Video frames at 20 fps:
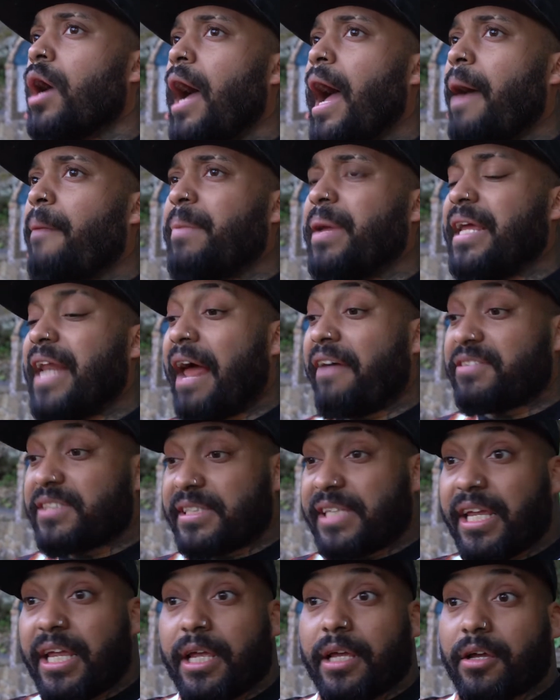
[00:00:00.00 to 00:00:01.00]
I mean, I've
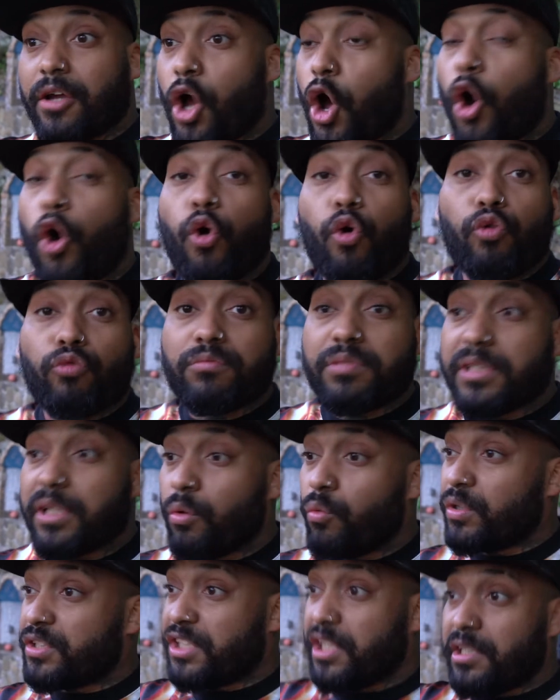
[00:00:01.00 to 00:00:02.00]
seen Holmes,
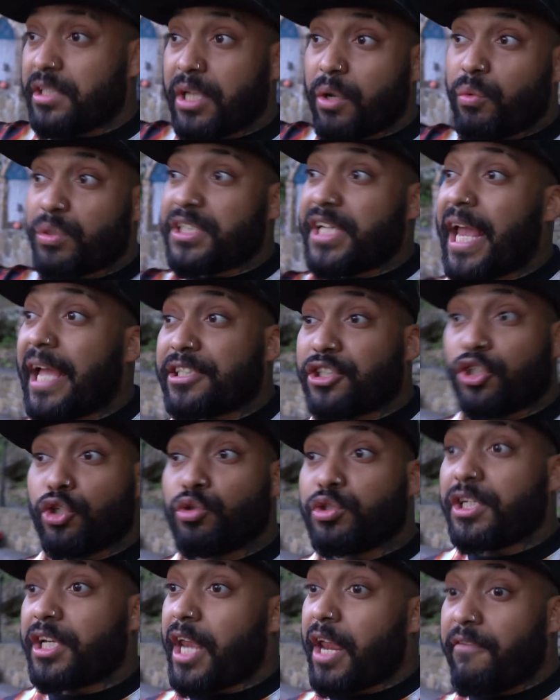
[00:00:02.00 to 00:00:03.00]
when she did what she had to do,
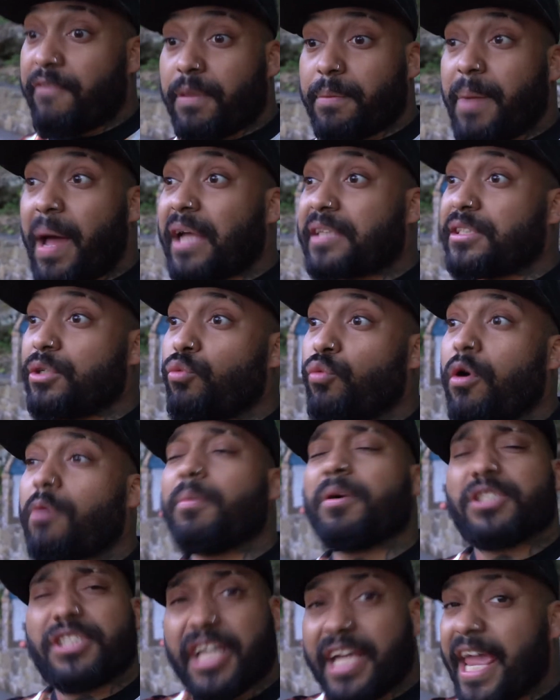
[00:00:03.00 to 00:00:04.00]
she came from the boxing world,
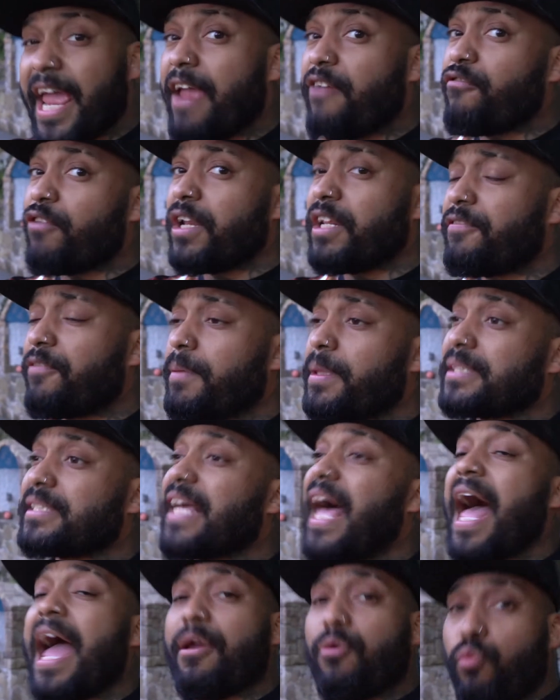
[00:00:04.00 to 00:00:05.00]
but she came really from the
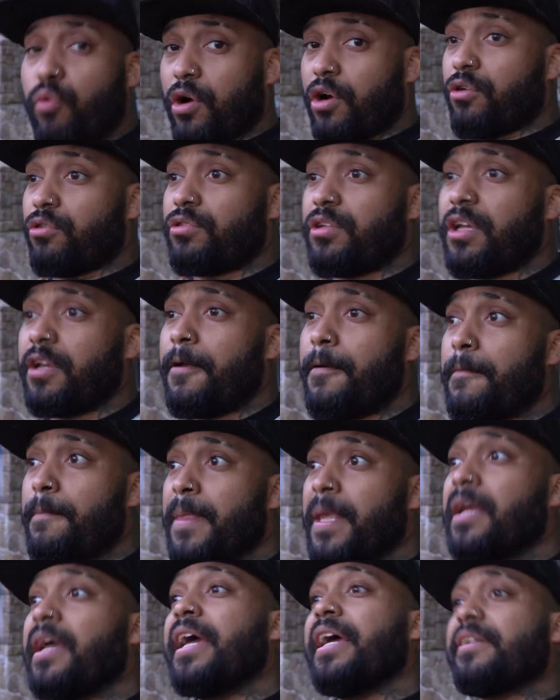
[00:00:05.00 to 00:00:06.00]
Thai world
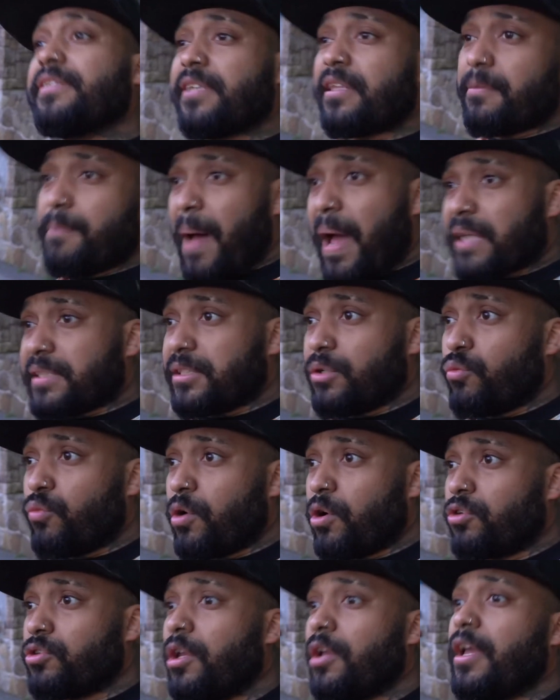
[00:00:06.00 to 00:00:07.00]
into the boxing
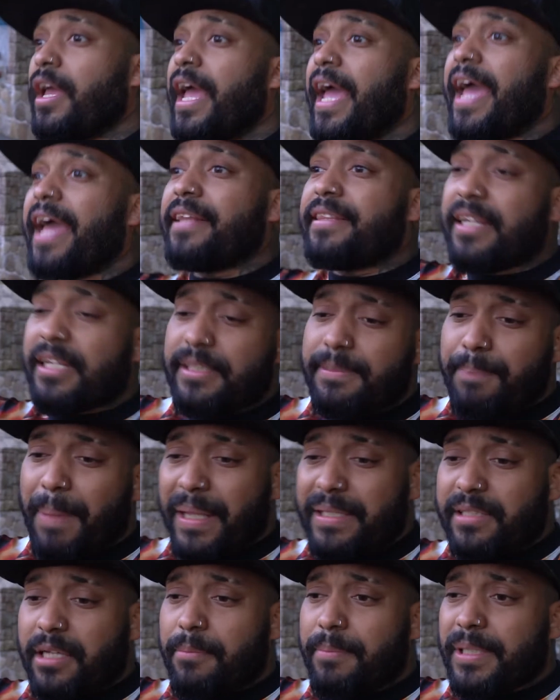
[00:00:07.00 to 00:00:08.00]
world and then
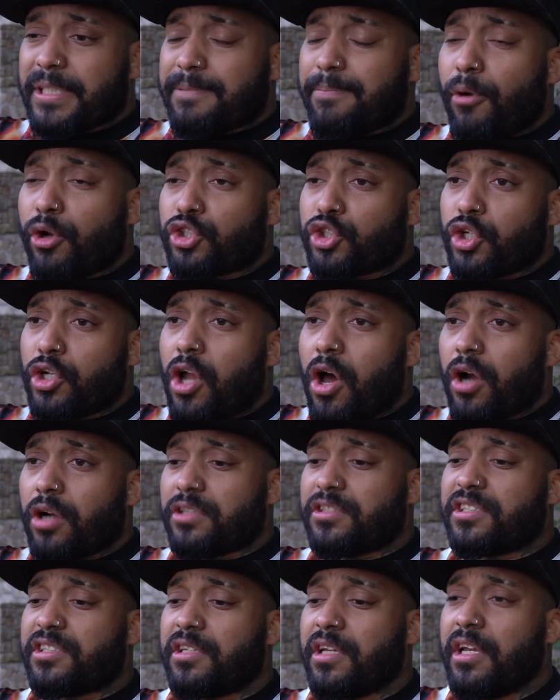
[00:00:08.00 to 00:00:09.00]
back to the mixed martial
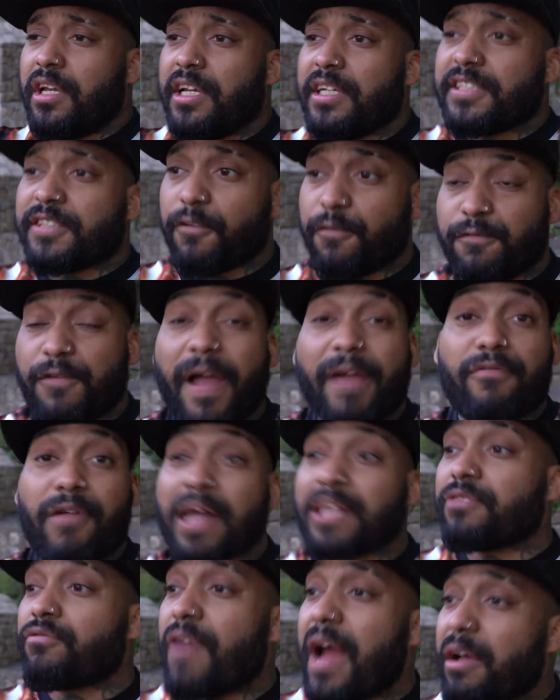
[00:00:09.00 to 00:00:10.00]
arts to fight
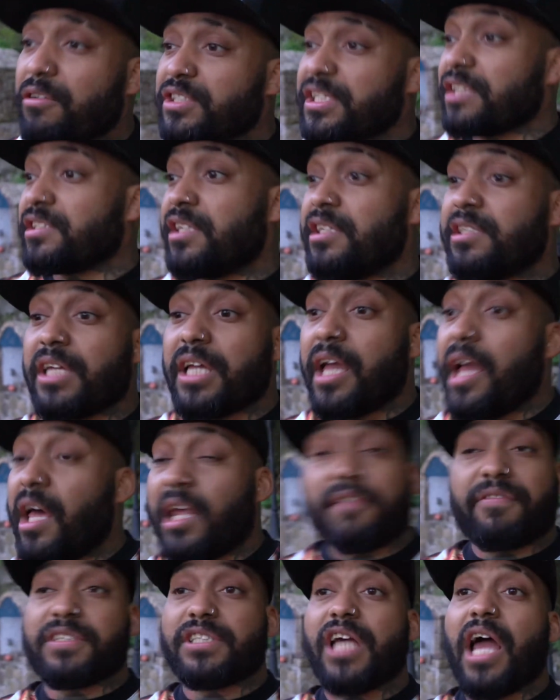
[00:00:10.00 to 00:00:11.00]
Ronda Rousey, and she did a
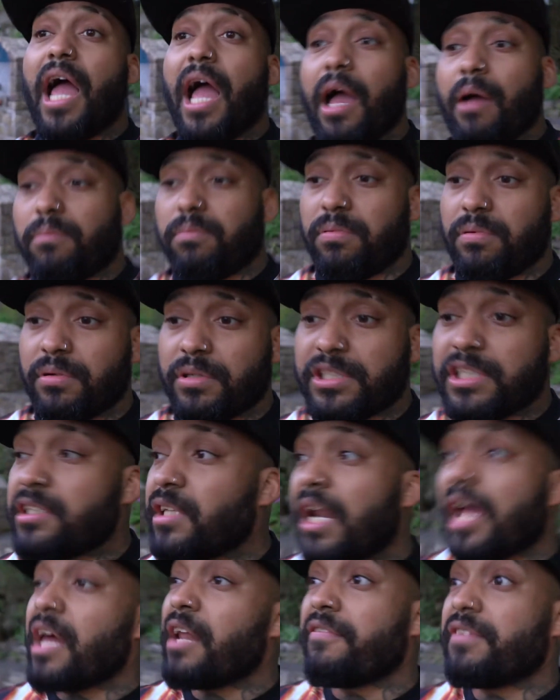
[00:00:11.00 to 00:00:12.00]
hell of a job.
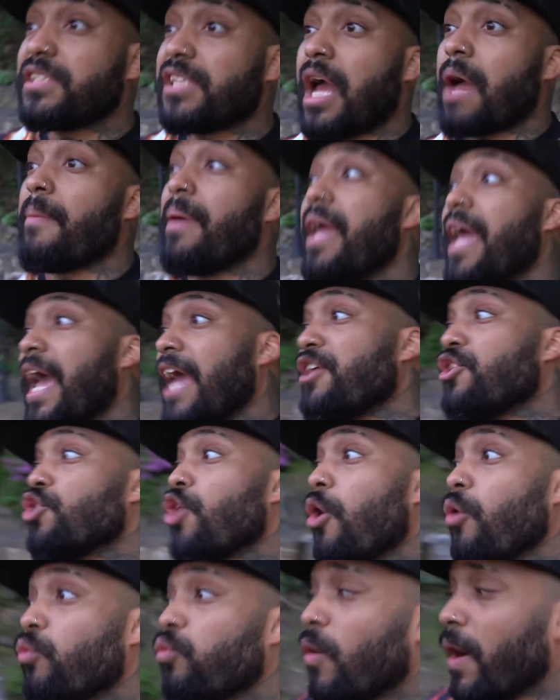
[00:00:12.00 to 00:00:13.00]
And you
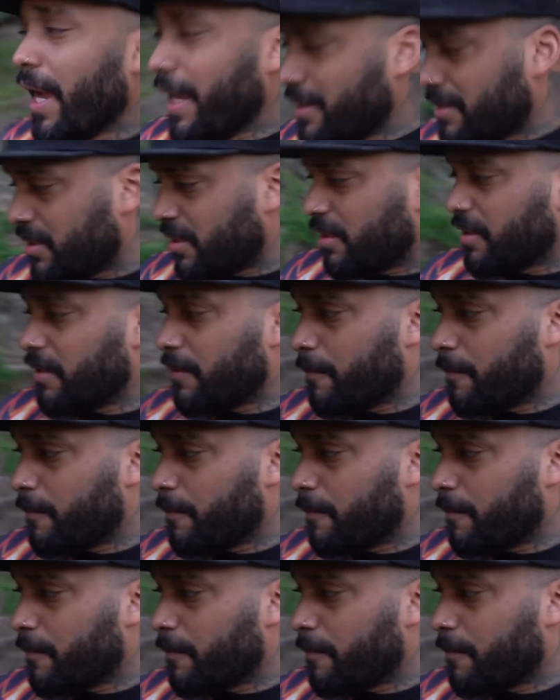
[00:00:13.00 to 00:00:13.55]
know what?